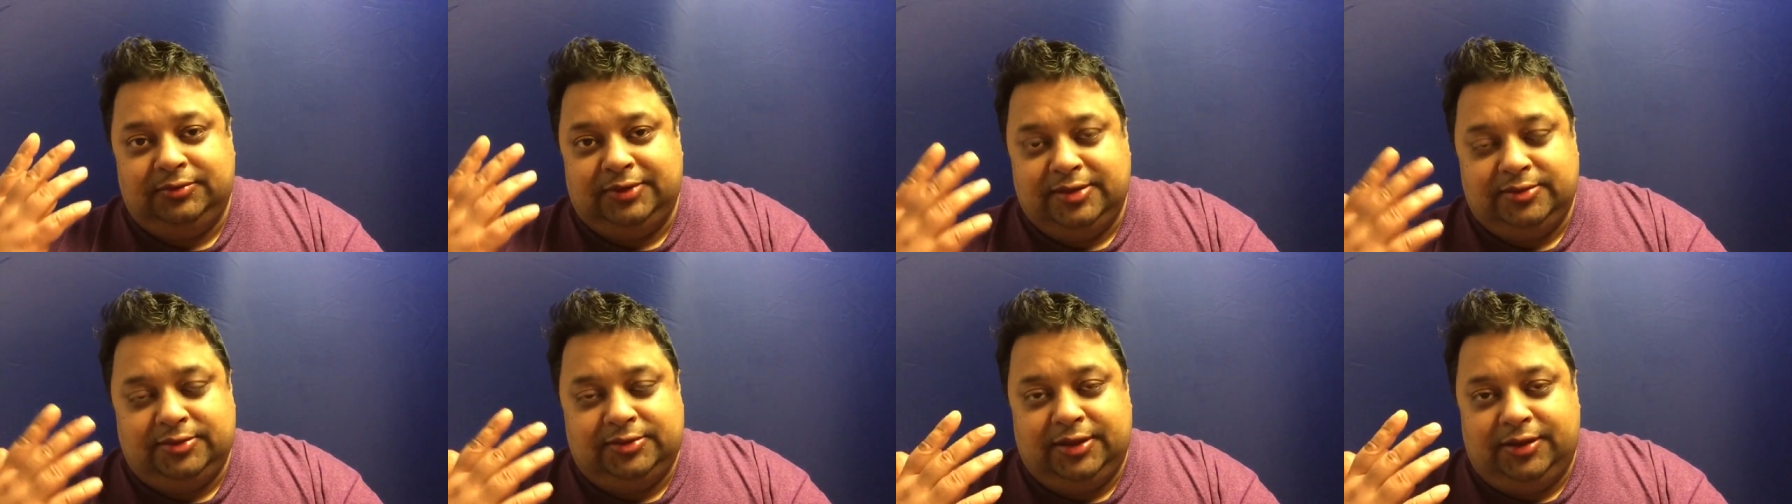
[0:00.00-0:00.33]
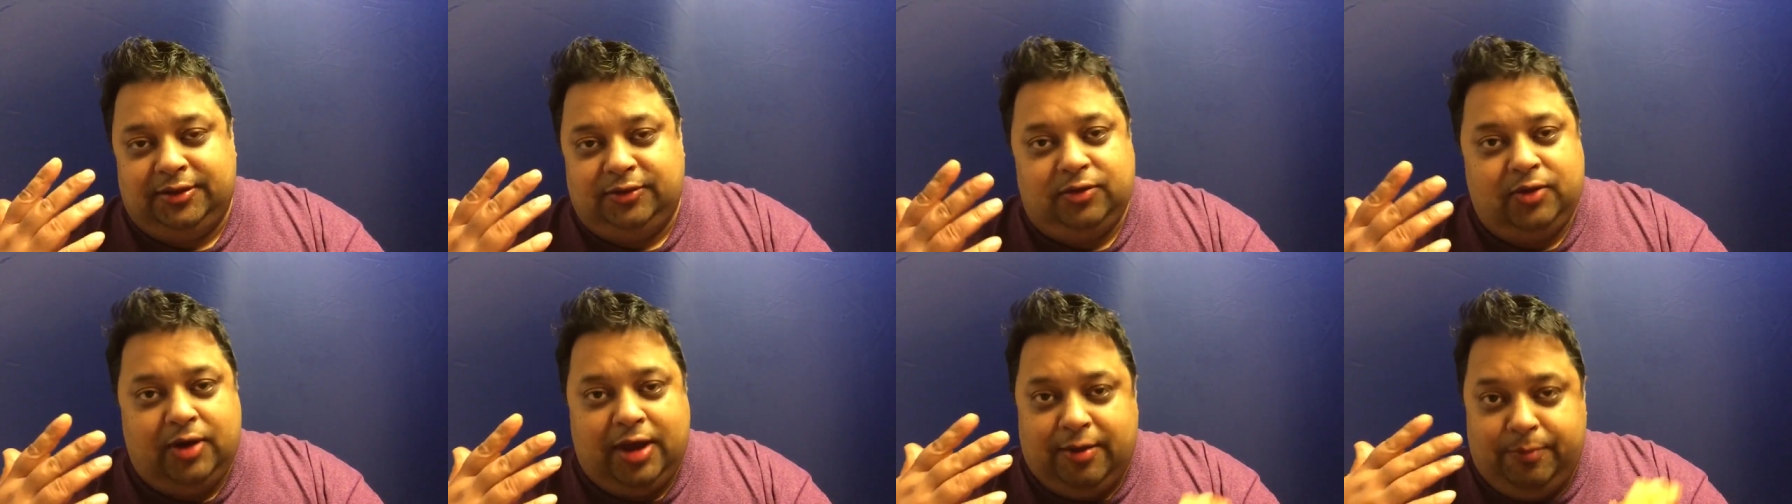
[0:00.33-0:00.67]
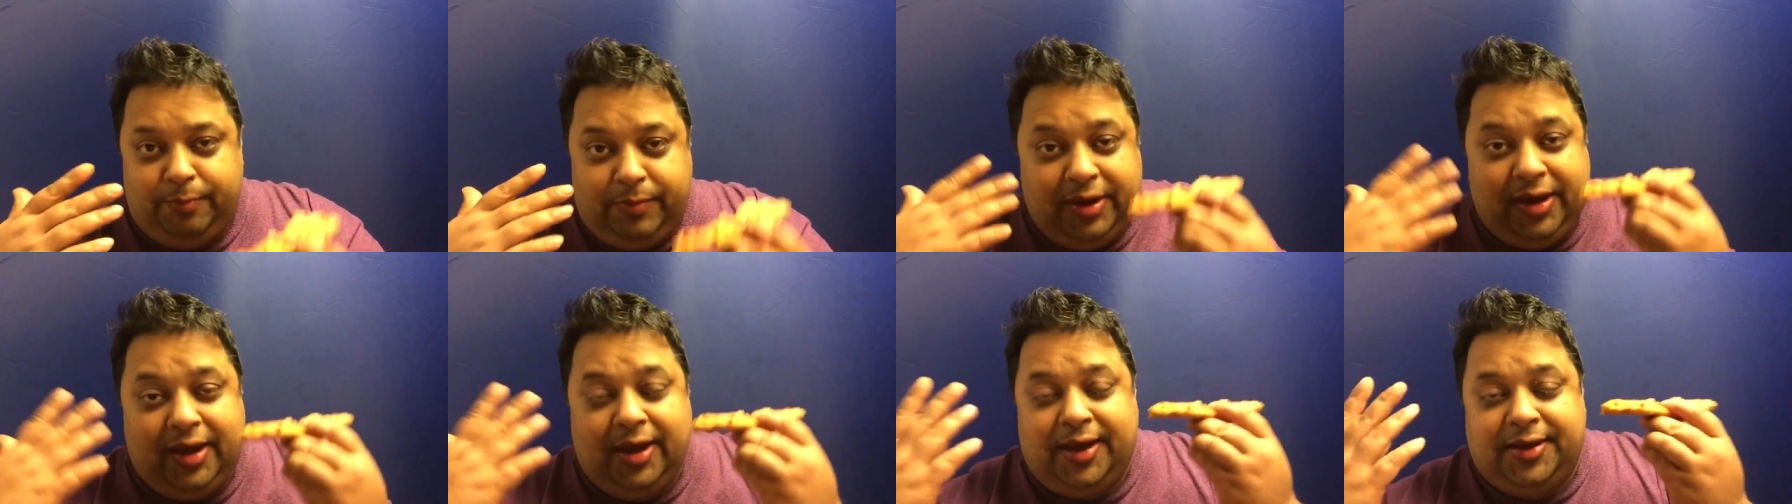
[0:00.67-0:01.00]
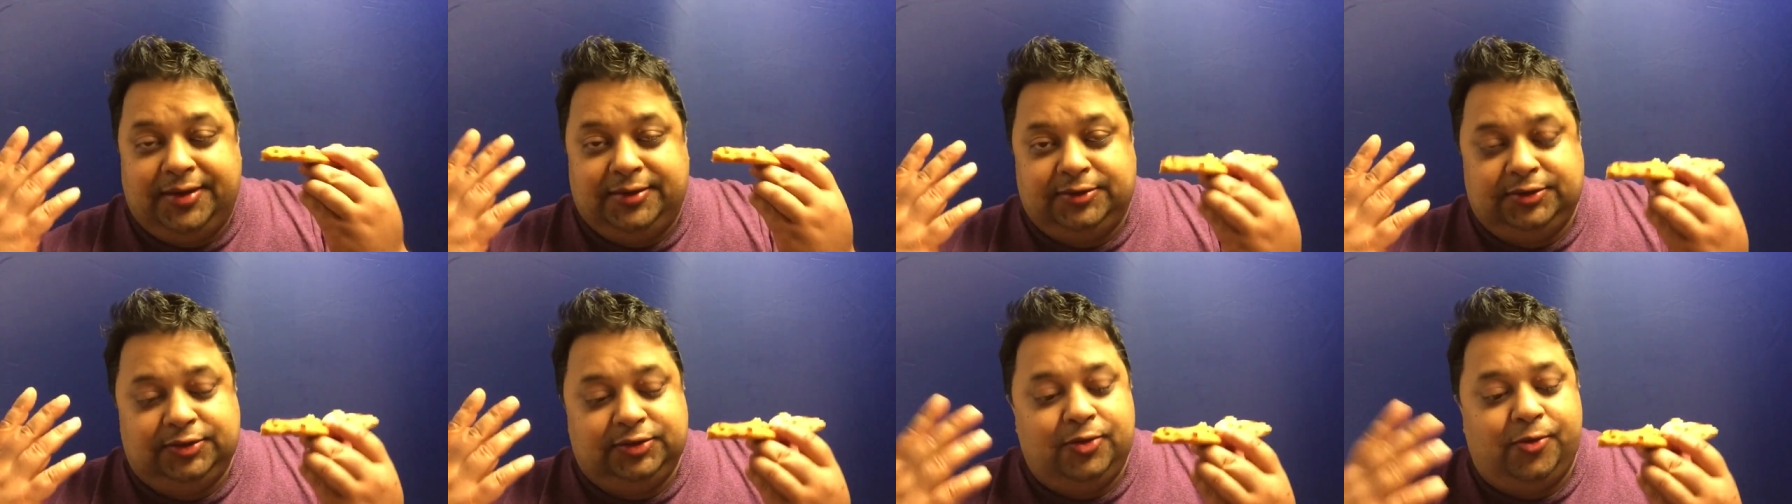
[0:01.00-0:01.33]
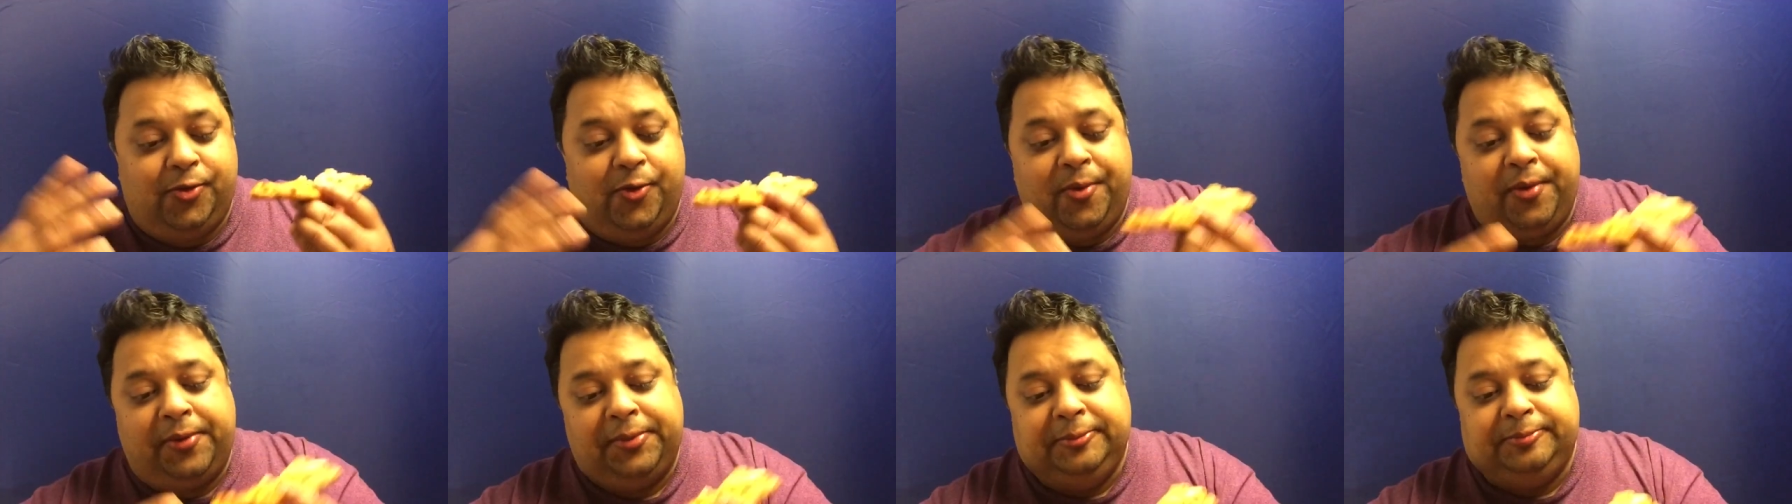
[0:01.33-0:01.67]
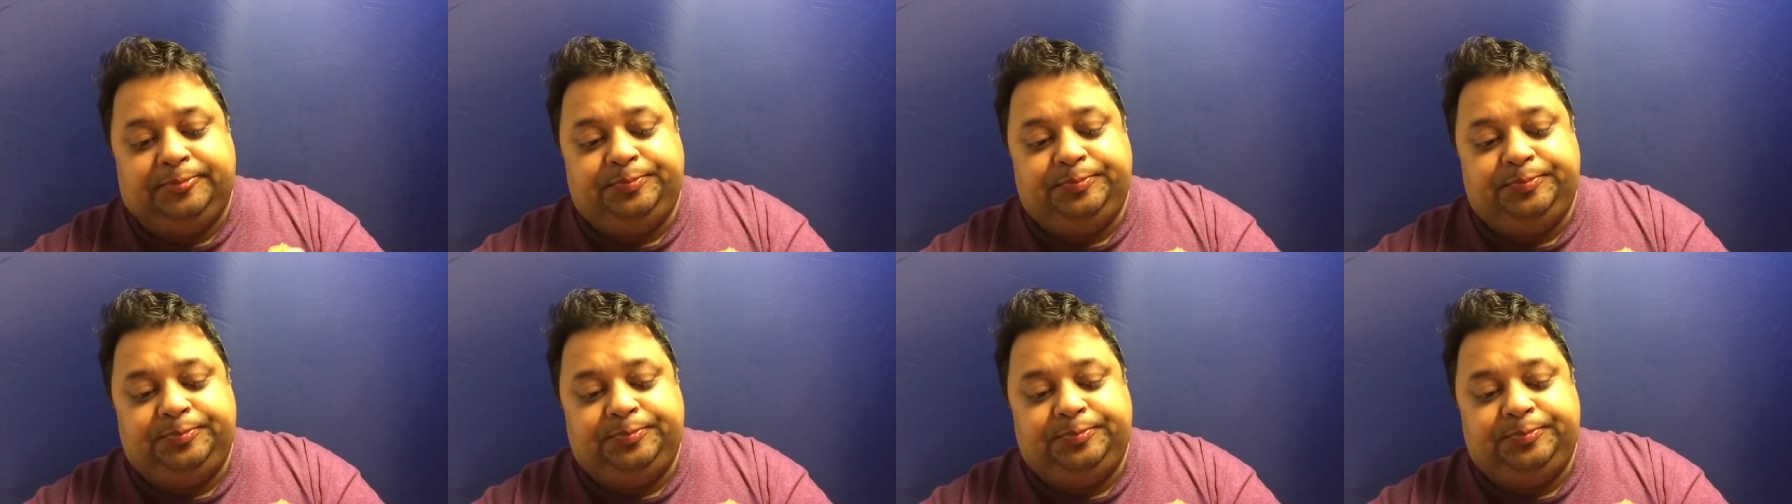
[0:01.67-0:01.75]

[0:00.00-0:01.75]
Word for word: They say you don't have big eyes, so